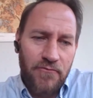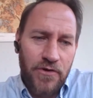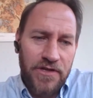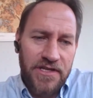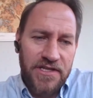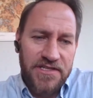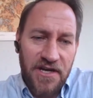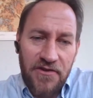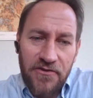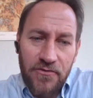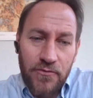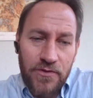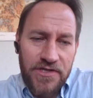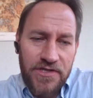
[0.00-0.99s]
these
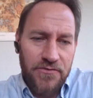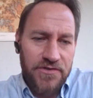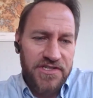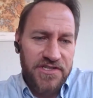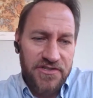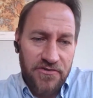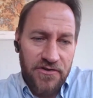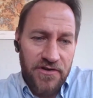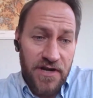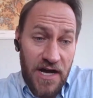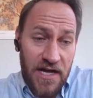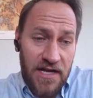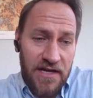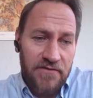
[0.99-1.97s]
other resources are
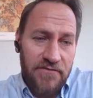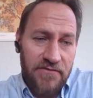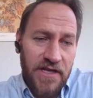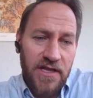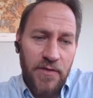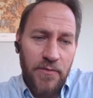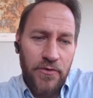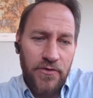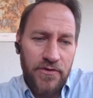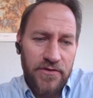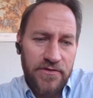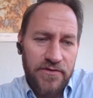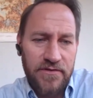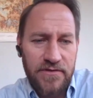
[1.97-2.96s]
not
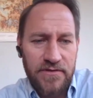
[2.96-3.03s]
available.